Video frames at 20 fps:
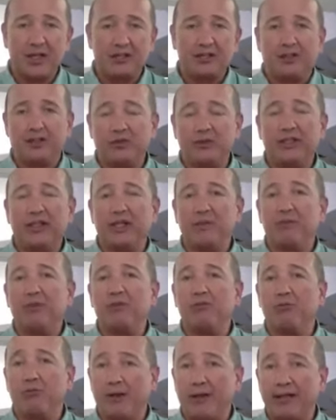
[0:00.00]
Not only can
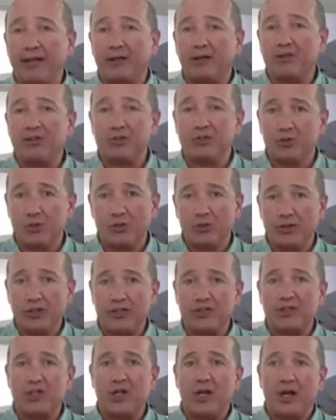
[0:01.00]
we write our
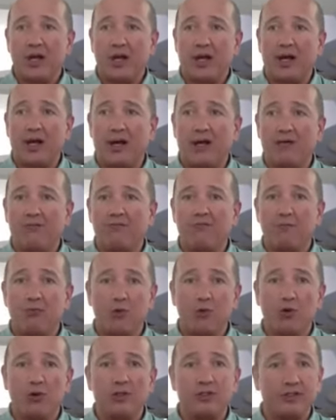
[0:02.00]
stories
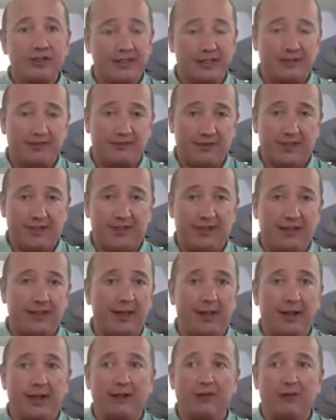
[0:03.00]
for TV